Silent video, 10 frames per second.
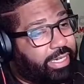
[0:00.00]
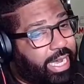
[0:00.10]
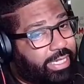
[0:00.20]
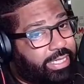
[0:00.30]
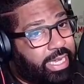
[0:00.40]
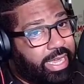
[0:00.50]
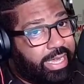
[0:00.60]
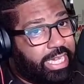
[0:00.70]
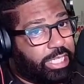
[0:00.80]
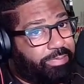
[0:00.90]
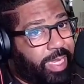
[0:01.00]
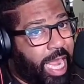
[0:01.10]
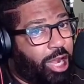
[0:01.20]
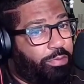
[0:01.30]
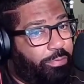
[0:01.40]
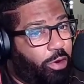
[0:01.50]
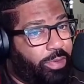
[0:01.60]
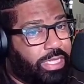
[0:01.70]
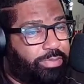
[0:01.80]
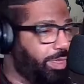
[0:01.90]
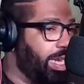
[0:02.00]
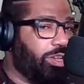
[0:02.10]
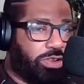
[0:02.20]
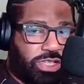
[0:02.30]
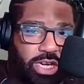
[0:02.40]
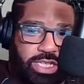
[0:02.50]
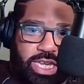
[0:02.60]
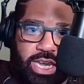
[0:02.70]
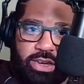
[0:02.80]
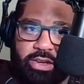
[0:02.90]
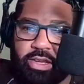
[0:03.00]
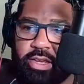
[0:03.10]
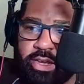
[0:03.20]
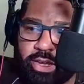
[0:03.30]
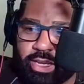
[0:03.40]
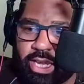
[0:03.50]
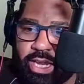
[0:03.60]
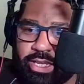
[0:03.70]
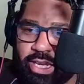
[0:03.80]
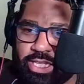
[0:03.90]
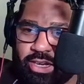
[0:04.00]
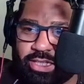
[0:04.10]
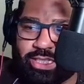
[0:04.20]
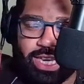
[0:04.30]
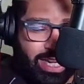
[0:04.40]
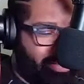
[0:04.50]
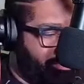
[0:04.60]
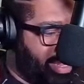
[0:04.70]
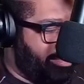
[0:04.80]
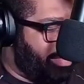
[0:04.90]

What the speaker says: liked his piano performances, but then he's going to start singing. And then he starts singing and